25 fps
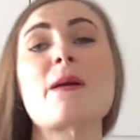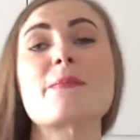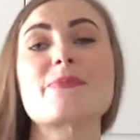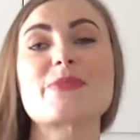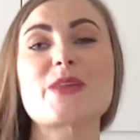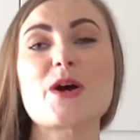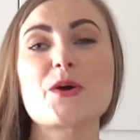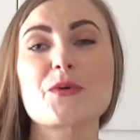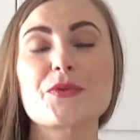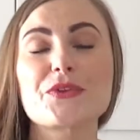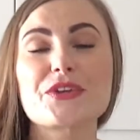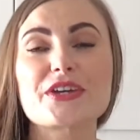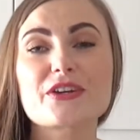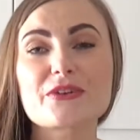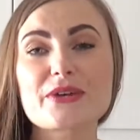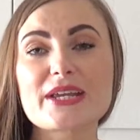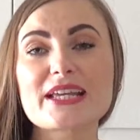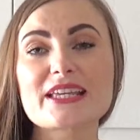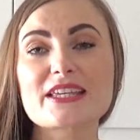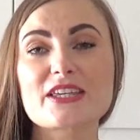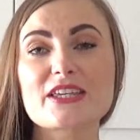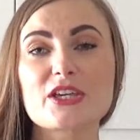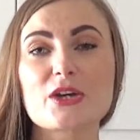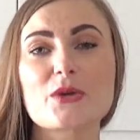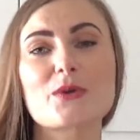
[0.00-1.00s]
Now,
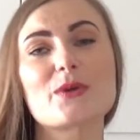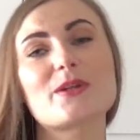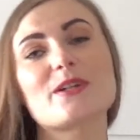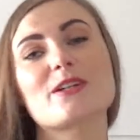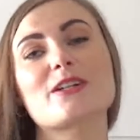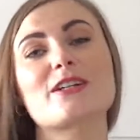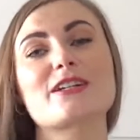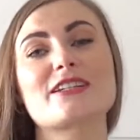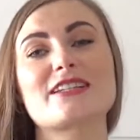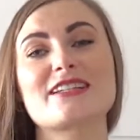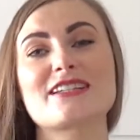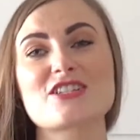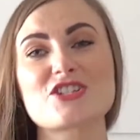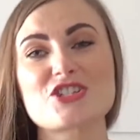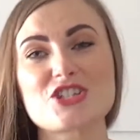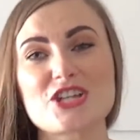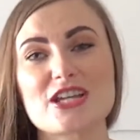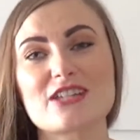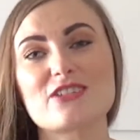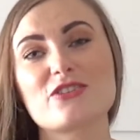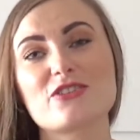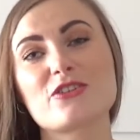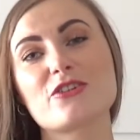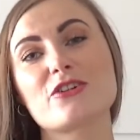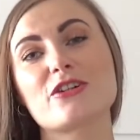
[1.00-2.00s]
Greek yogurt in
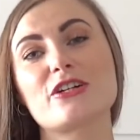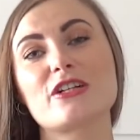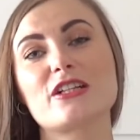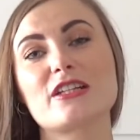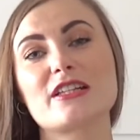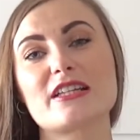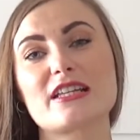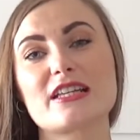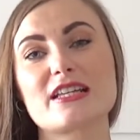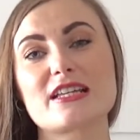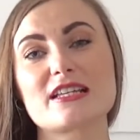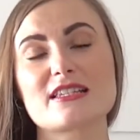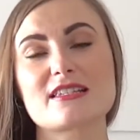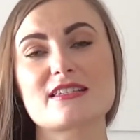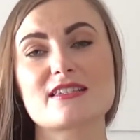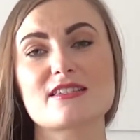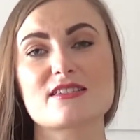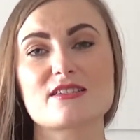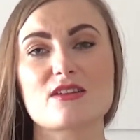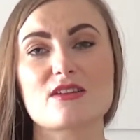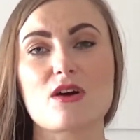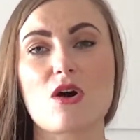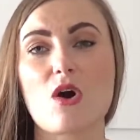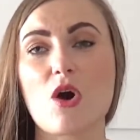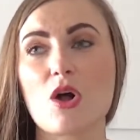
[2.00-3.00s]
general
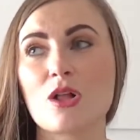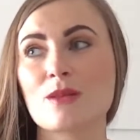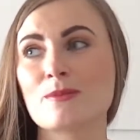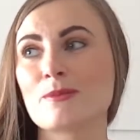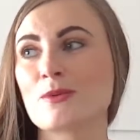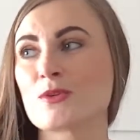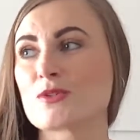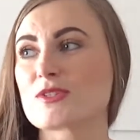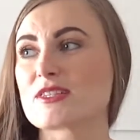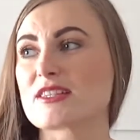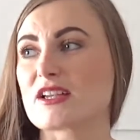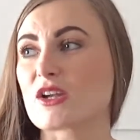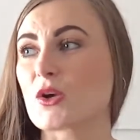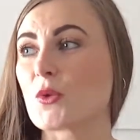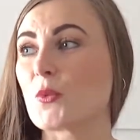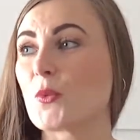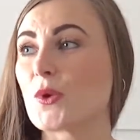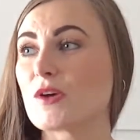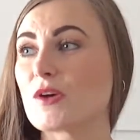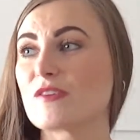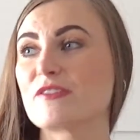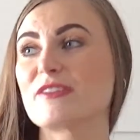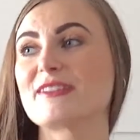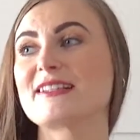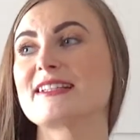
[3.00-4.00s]
is almost
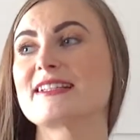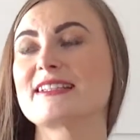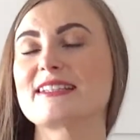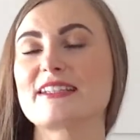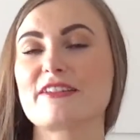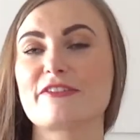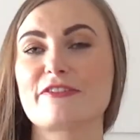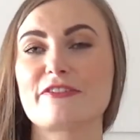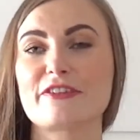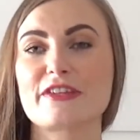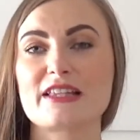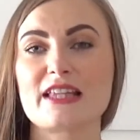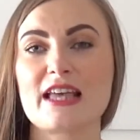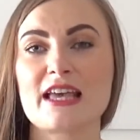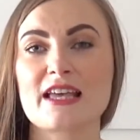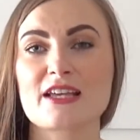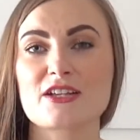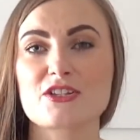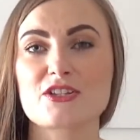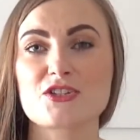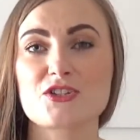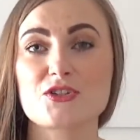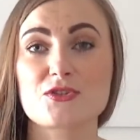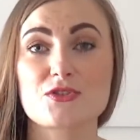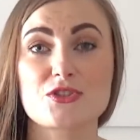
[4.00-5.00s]
equivalent, I feel
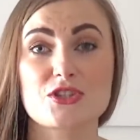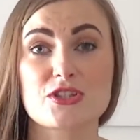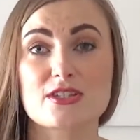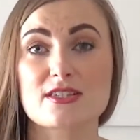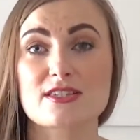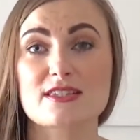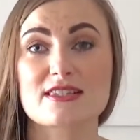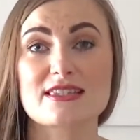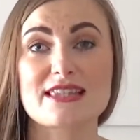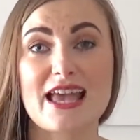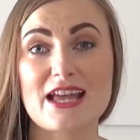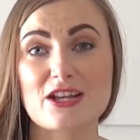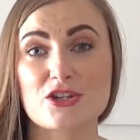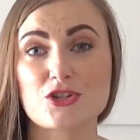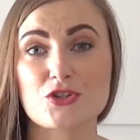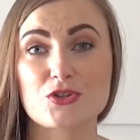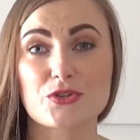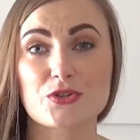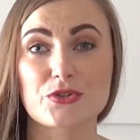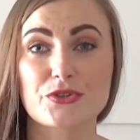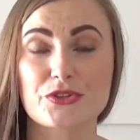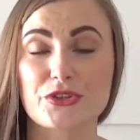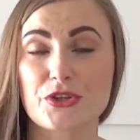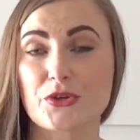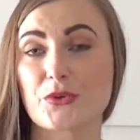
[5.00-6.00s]
like, to just
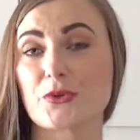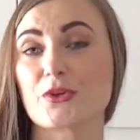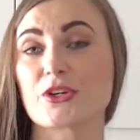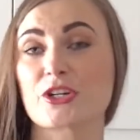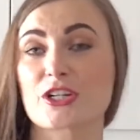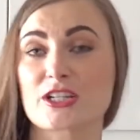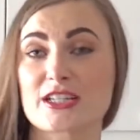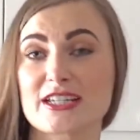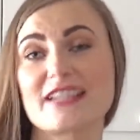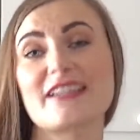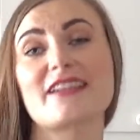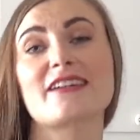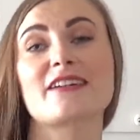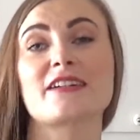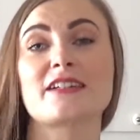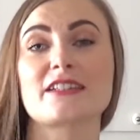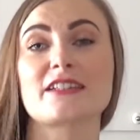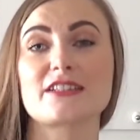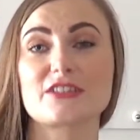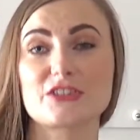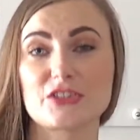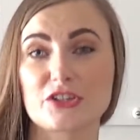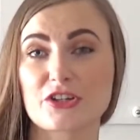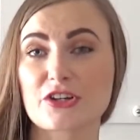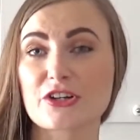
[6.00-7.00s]
natural yogurt here
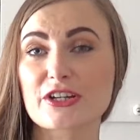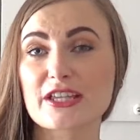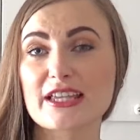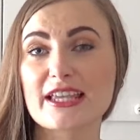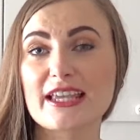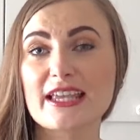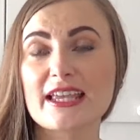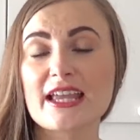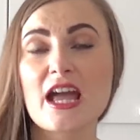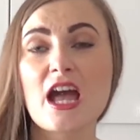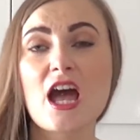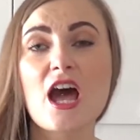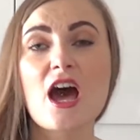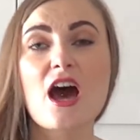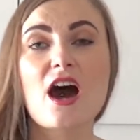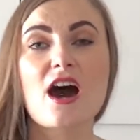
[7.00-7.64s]
in Turkey.